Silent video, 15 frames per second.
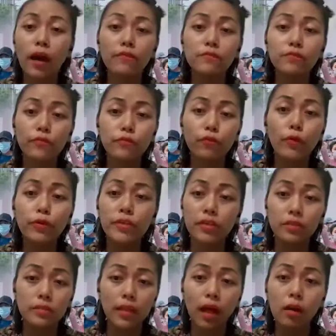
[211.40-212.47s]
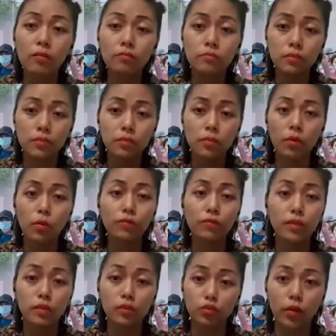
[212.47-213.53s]
After 4 years long of
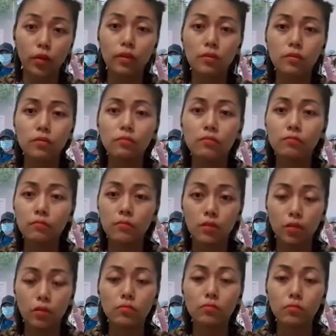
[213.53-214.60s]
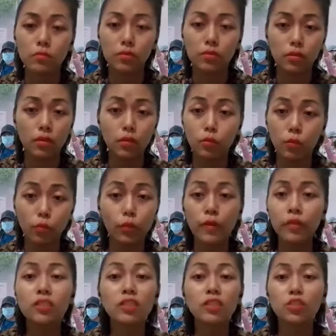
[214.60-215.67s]
their struggle, you know, that the
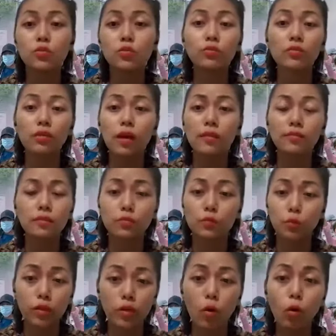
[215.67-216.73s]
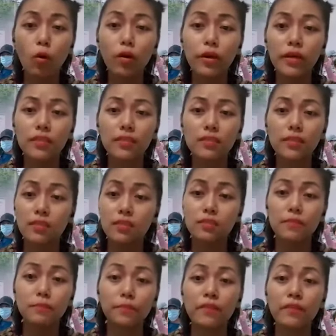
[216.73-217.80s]
Rohingya genocide, as we call it,
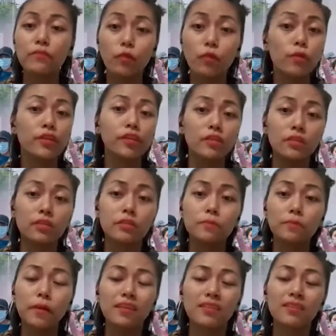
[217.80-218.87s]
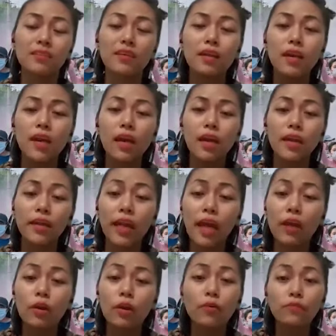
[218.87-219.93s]
it's been 4 years that
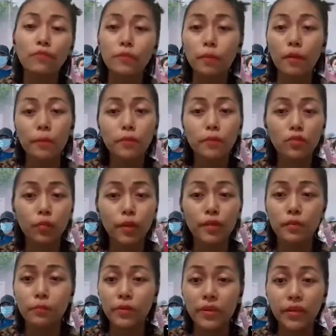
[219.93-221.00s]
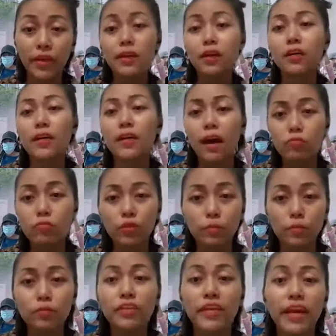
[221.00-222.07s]
none of the perpetrators being held
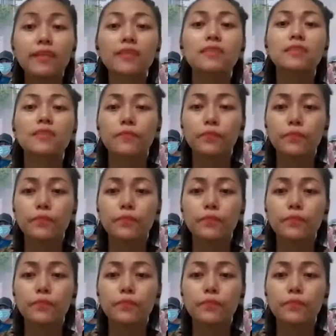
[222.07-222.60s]
accountable yet.